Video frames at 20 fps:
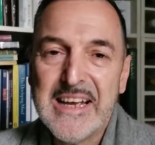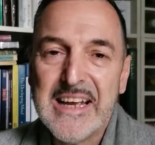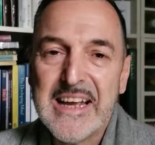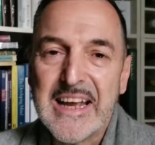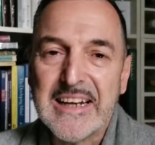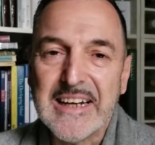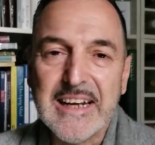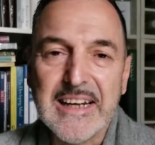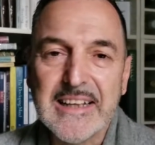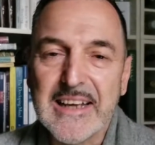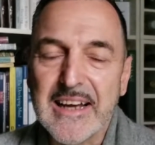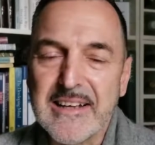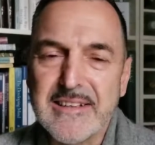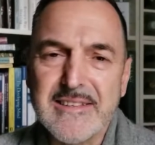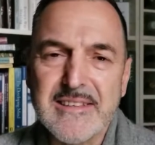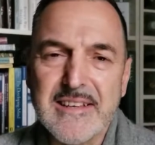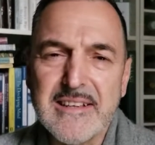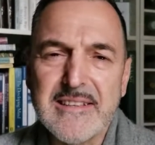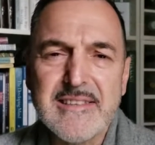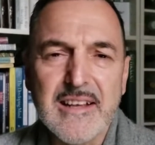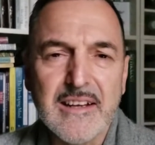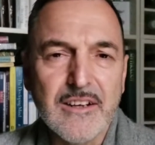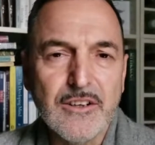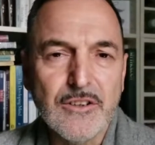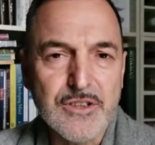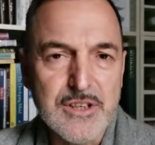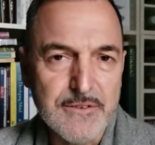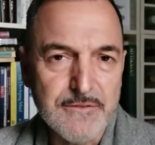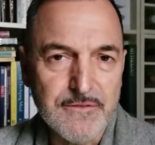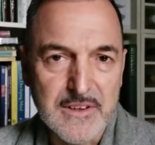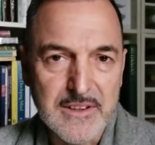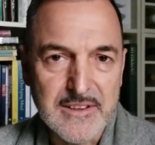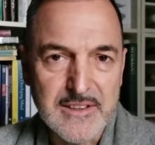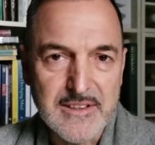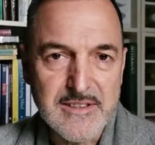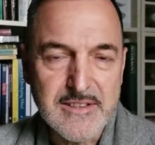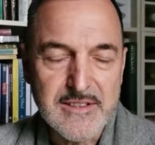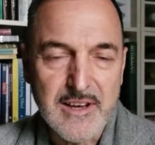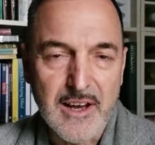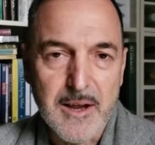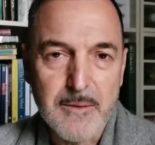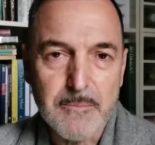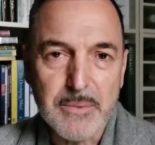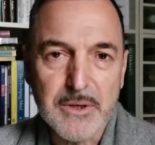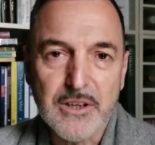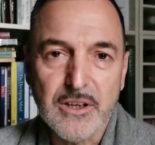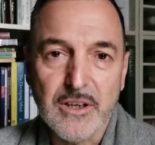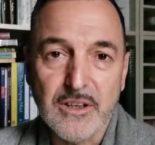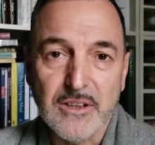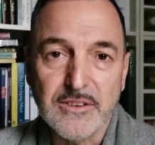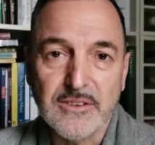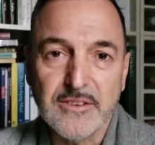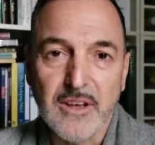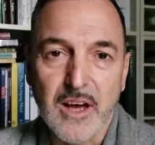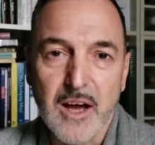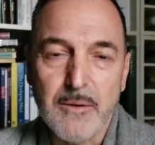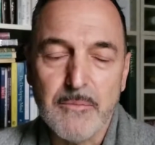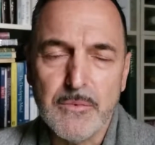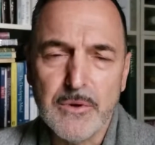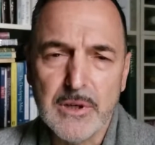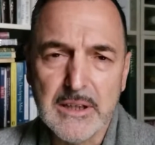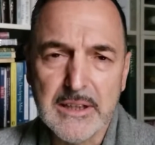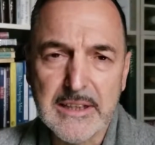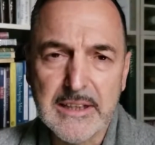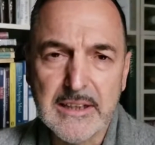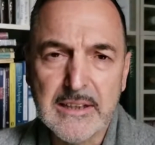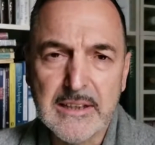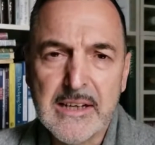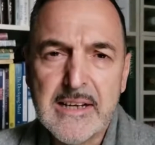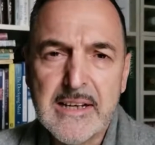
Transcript: In any case, it's a little different this time because I'm really